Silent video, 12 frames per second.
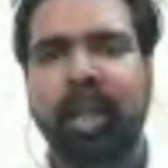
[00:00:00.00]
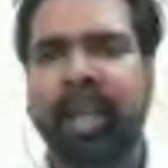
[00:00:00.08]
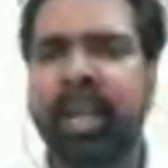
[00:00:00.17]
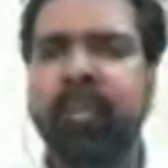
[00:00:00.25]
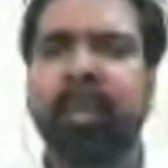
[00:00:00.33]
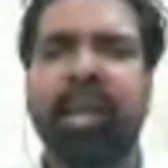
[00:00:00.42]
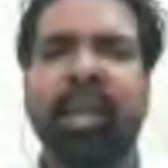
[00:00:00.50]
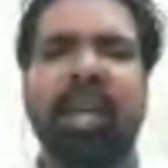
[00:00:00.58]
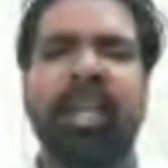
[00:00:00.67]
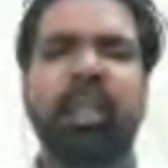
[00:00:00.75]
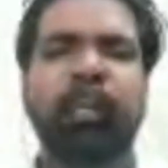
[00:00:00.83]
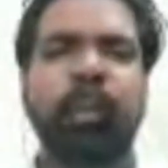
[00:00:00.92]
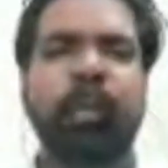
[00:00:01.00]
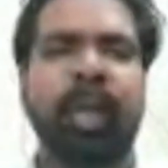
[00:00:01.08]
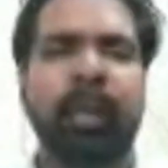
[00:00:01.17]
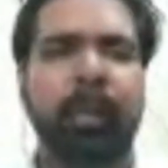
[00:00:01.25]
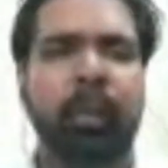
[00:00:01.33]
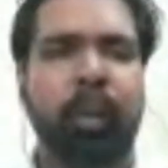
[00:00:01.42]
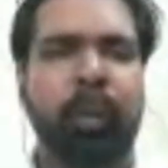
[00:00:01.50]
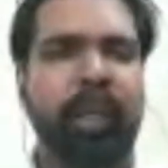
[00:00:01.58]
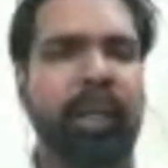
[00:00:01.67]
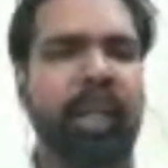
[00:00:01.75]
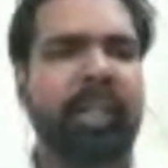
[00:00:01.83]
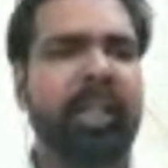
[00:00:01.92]
Again, Malayalis would be able to
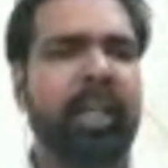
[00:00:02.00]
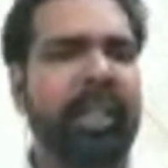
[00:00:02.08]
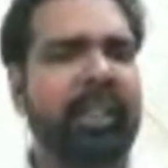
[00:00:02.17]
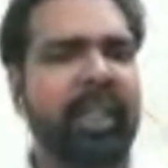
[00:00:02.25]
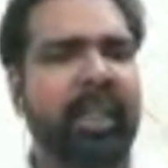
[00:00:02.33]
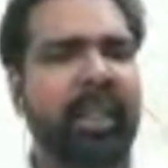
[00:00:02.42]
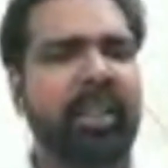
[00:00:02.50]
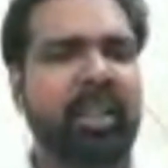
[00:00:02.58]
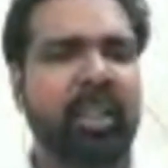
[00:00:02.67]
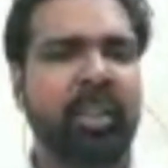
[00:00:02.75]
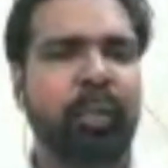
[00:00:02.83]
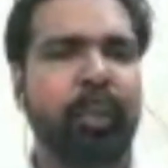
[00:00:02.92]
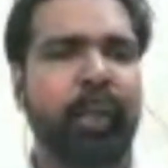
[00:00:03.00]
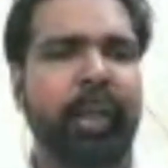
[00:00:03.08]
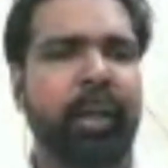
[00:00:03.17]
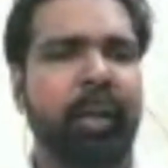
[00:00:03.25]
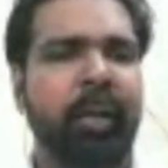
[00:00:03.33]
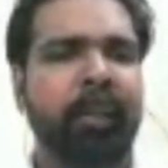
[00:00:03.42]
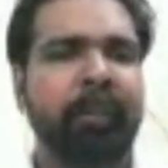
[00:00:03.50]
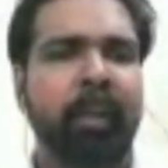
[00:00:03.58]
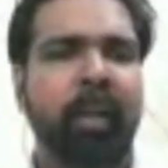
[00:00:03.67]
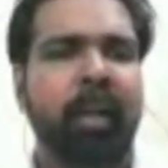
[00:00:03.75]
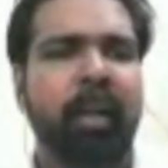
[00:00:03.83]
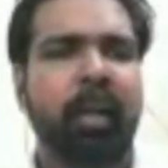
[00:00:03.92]
recollect a recent instance where
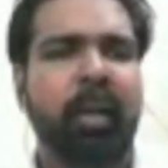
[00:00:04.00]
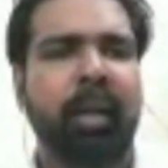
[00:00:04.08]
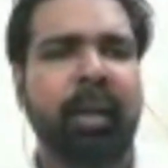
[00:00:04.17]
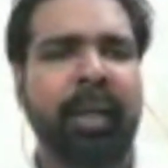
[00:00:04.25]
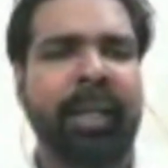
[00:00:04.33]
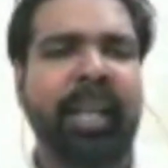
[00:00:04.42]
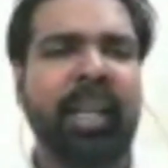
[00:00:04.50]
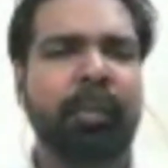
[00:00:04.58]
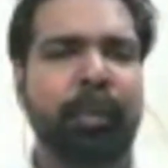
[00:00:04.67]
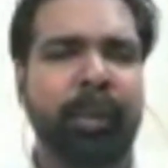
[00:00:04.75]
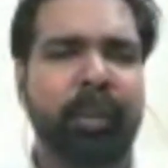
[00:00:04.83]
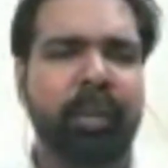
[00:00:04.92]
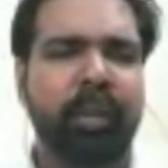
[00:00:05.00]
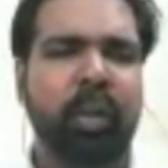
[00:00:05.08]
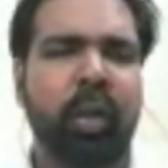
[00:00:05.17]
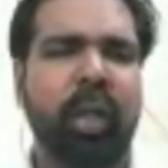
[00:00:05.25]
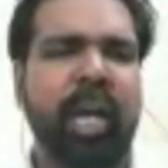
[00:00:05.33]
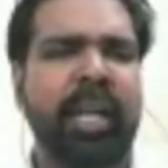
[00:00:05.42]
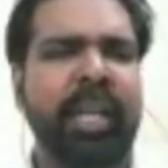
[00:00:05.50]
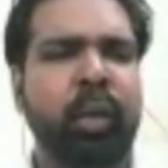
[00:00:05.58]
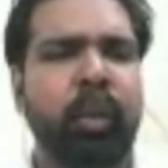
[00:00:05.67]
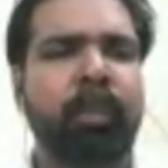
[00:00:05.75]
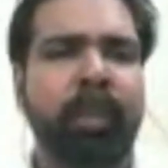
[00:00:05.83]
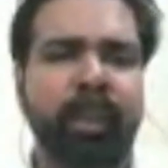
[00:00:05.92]
uh, an elephant called
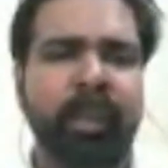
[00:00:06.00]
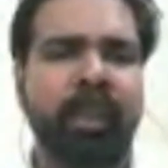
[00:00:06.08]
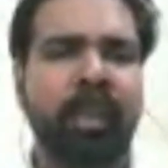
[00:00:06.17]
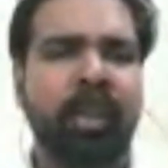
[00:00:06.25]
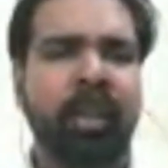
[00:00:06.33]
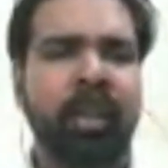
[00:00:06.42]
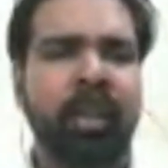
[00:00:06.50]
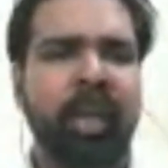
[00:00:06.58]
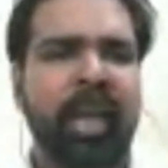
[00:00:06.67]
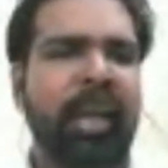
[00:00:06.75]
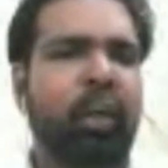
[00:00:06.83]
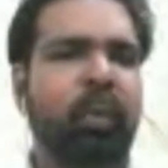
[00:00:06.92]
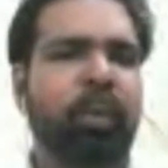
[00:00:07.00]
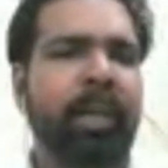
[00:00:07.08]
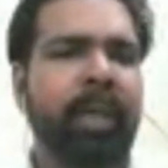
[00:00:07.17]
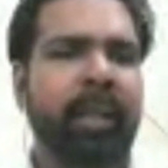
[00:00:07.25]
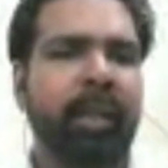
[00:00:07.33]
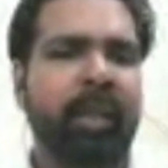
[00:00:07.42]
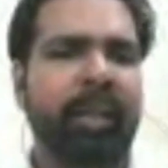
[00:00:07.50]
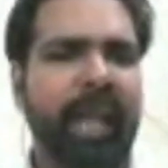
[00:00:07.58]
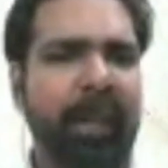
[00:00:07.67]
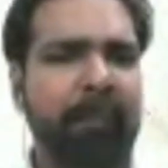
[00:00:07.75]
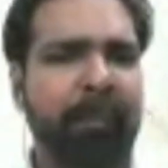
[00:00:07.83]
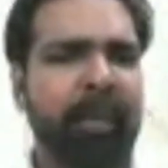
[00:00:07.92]
Arikomban had to be
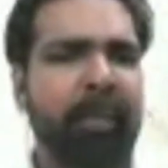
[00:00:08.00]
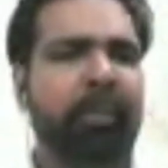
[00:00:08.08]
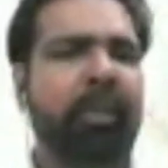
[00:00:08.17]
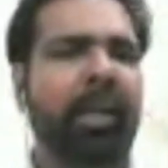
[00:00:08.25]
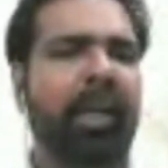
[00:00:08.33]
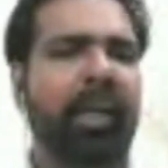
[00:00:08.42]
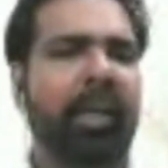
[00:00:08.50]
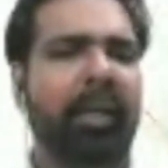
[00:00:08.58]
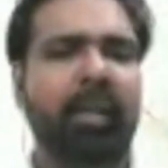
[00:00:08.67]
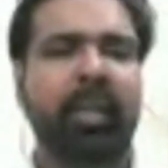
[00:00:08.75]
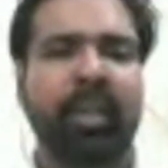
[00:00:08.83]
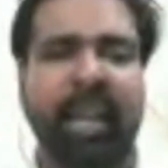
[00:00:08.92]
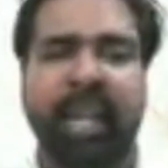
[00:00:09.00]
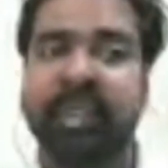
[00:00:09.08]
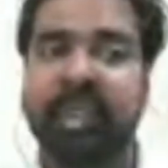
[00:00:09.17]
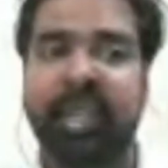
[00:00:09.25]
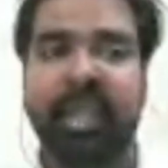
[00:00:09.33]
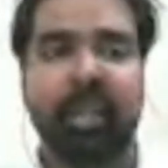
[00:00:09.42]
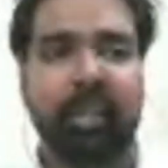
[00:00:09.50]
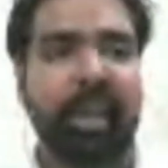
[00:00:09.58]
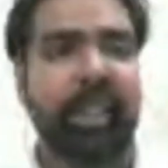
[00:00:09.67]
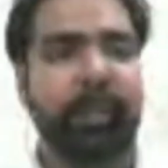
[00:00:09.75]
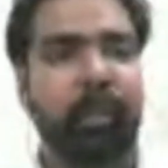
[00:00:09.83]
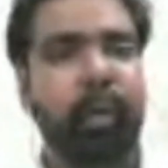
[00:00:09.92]
captured and uh, translate,
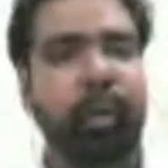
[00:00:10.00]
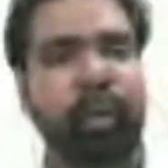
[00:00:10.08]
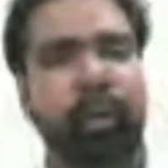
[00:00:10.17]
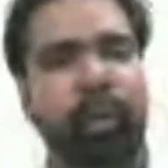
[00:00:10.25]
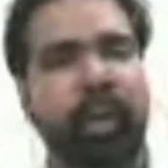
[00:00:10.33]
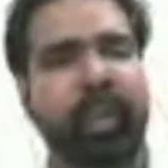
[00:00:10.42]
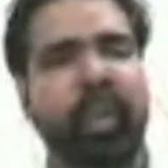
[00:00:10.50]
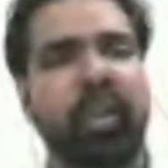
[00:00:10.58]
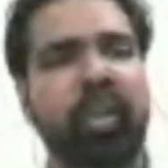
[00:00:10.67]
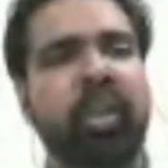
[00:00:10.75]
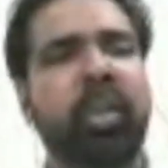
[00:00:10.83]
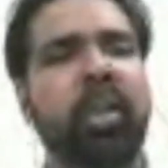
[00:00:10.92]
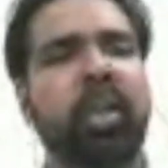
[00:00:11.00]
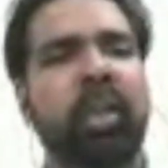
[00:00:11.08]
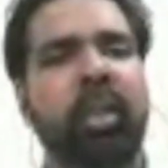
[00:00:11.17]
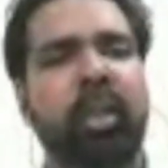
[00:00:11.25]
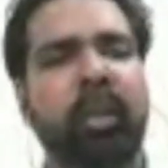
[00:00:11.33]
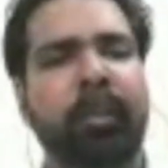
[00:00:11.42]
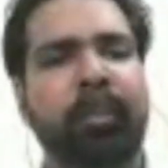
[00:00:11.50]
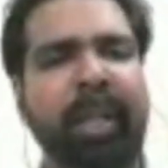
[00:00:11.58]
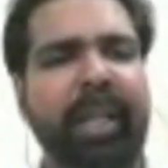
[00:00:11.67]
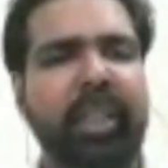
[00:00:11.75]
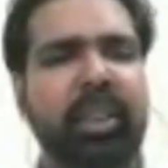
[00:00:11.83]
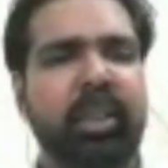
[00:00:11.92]
transported to another uh,
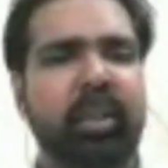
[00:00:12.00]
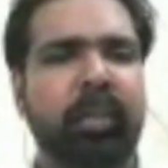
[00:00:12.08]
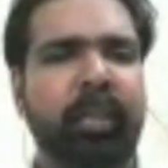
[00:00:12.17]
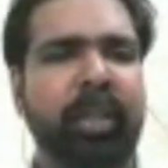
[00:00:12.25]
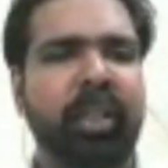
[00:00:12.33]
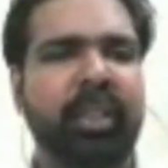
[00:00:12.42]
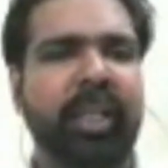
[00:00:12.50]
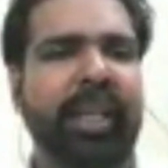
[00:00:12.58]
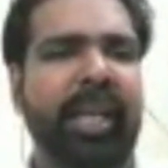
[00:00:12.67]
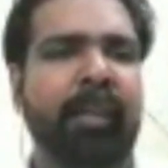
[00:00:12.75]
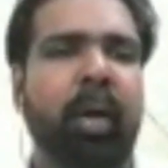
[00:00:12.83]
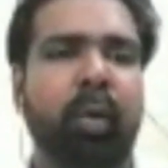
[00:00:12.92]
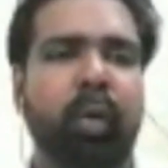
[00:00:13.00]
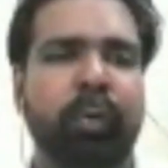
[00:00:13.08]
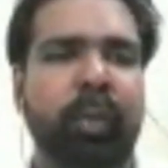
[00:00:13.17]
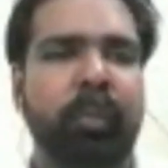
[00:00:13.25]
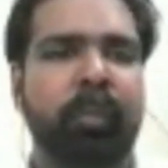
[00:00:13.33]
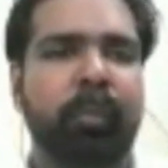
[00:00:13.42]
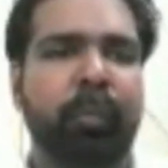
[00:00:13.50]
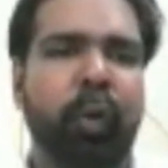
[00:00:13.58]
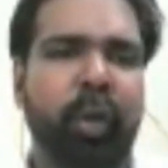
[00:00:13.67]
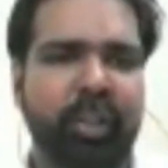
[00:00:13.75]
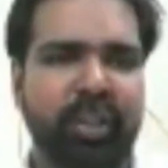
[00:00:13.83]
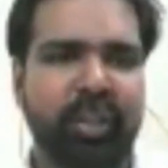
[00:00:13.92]
place because he came out of the
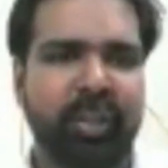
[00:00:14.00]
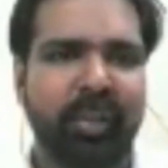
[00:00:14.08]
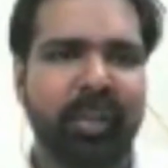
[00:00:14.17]
forest.